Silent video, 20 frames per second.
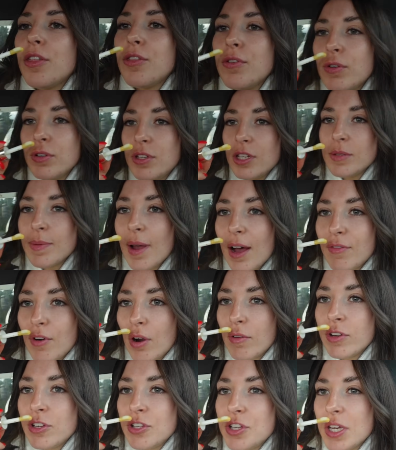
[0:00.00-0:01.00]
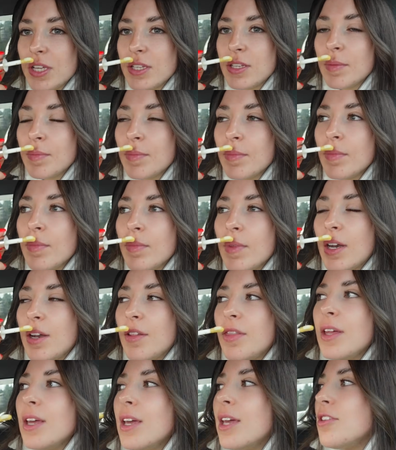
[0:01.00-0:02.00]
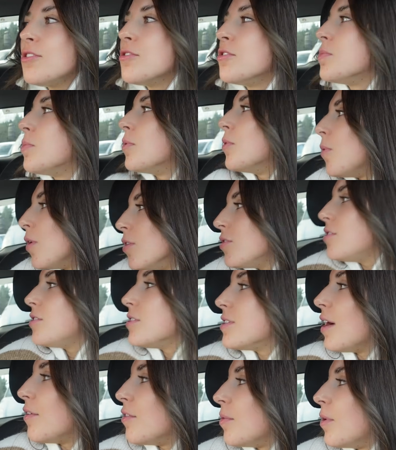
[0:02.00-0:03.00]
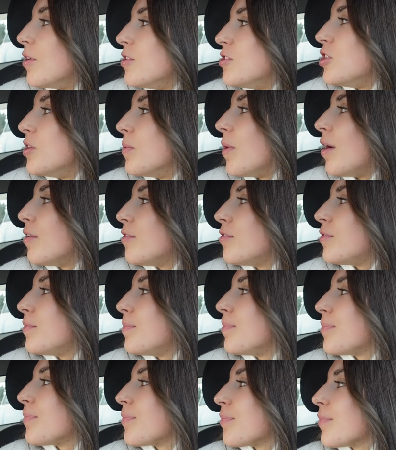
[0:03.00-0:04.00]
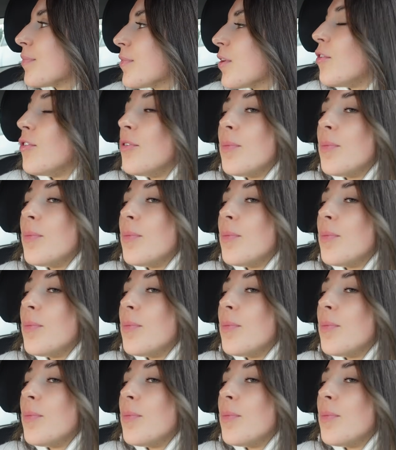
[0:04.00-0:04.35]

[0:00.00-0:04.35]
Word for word: I thought it smelled of oranges, and I think it does, but what does that remind you of? It